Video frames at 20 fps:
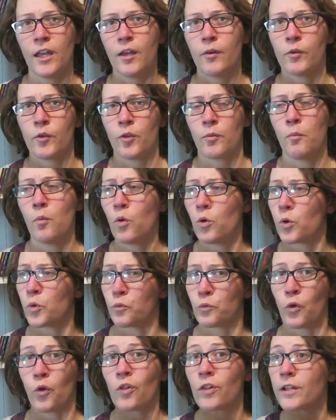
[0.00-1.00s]
it was
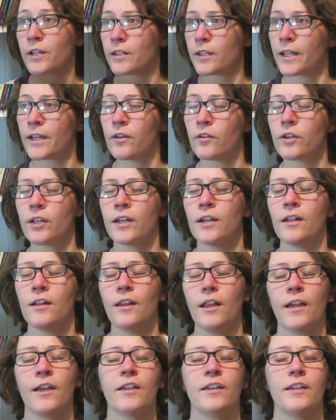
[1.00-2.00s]
more rolling
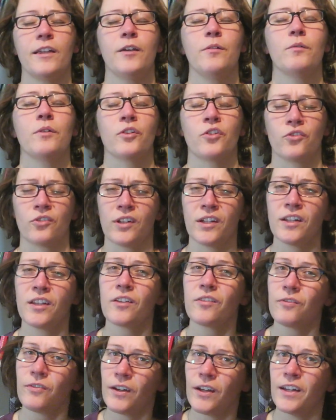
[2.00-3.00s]
downhill, and it was
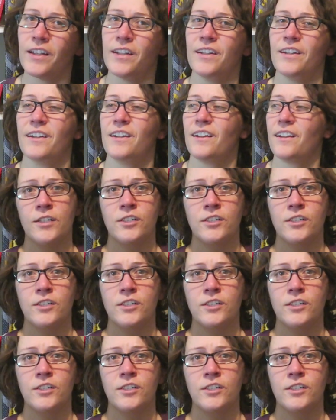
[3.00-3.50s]
really fun.